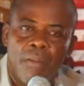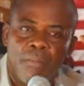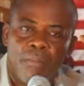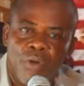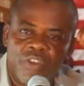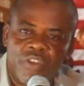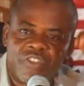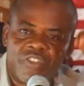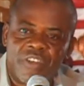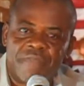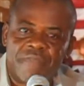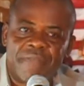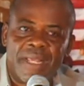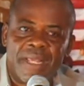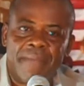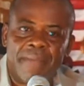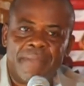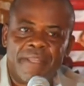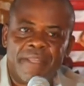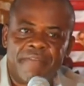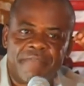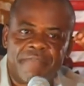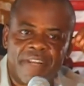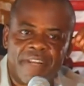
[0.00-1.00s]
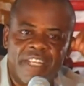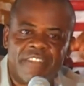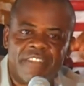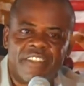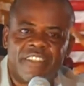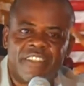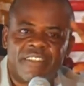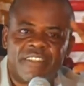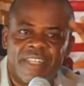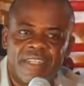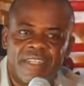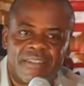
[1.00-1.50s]
Most of them in
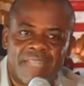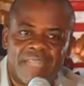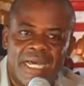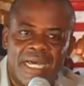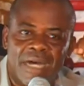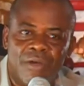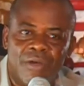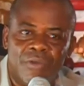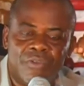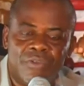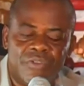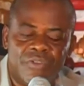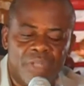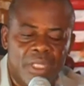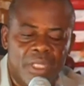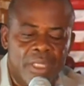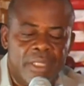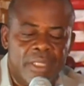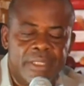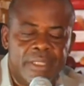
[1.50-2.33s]
villages and towns.